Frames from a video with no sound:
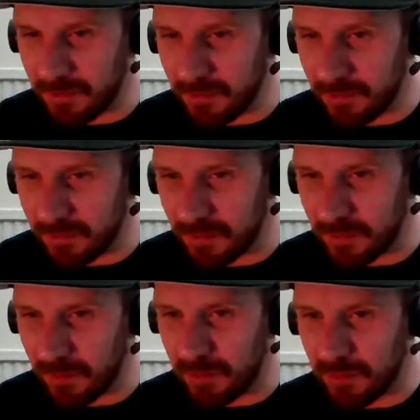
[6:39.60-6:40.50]
everyone for
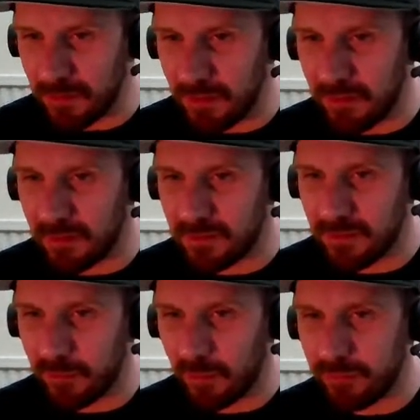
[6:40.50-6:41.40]
jumping in
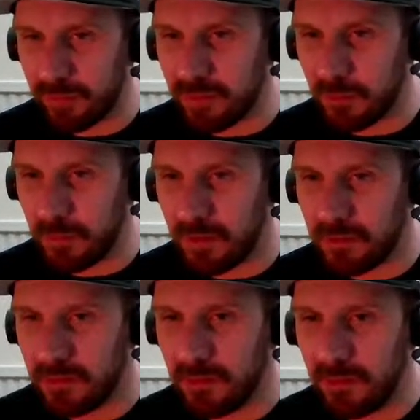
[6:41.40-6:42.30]
so early and
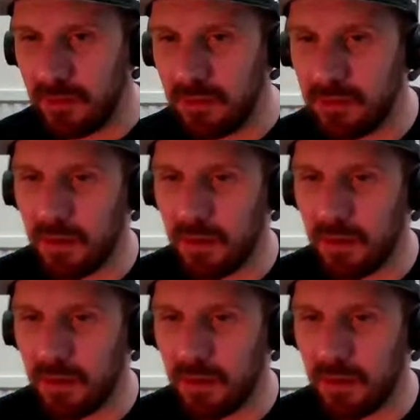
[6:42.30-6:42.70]
in the chat.